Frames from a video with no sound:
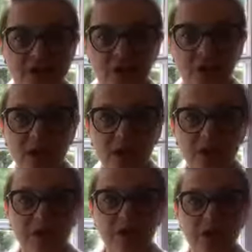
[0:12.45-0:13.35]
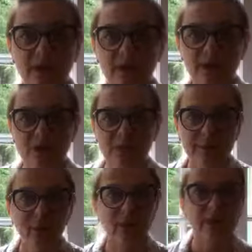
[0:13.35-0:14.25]
so I will wait for a
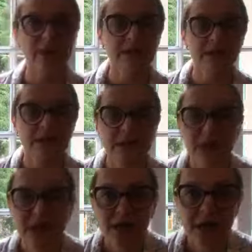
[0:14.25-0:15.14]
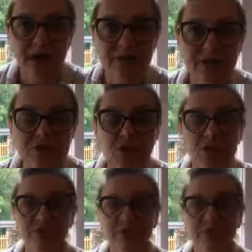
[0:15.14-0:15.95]
moment. I'm sorry